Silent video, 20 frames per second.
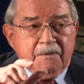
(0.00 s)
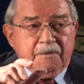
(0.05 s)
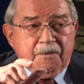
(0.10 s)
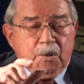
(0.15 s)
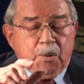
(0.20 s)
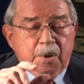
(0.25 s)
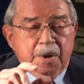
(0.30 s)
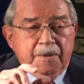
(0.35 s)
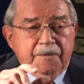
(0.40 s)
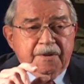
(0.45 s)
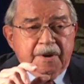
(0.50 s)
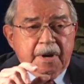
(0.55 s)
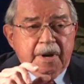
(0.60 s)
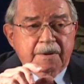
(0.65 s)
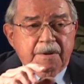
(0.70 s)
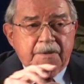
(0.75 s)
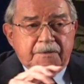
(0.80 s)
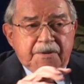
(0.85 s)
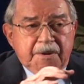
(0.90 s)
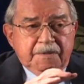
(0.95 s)

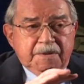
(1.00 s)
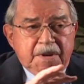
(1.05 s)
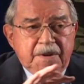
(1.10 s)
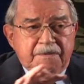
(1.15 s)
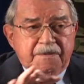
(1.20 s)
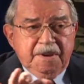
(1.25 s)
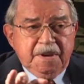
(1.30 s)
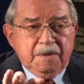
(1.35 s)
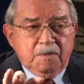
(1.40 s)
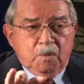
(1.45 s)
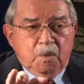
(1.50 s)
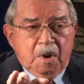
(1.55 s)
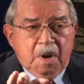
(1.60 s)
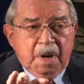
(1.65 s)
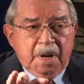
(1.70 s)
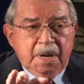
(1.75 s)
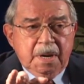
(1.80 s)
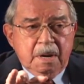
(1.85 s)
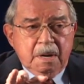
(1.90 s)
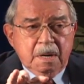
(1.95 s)
45 to 50 feet
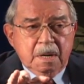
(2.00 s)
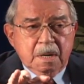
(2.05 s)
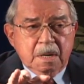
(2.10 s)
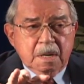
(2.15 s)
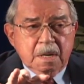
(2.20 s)
wide.